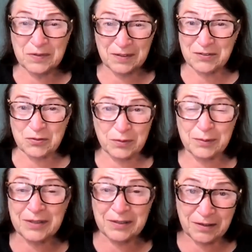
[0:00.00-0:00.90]

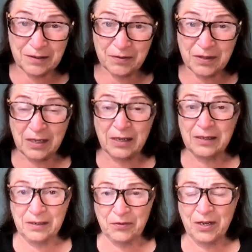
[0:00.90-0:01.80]
extremely tough thing I'd
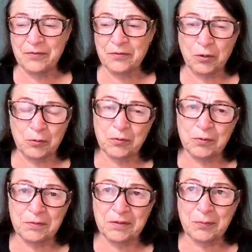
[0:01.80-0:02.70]
ever have to go
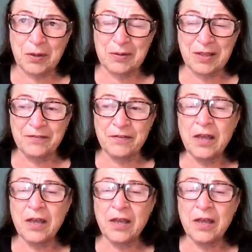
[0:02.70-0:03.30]
through with my life.